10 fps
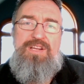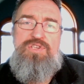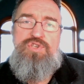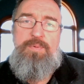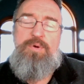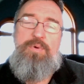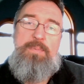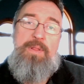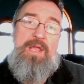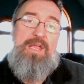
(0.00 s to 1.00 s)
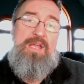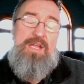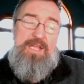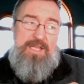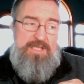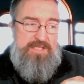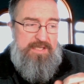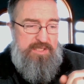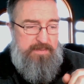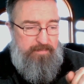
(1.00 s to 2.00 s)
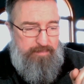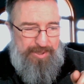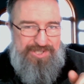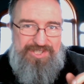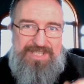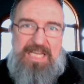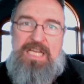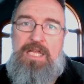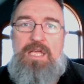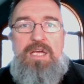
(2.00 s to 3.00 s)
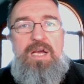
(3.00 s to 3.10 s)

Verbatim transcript: Distributed replay is, is persnickety.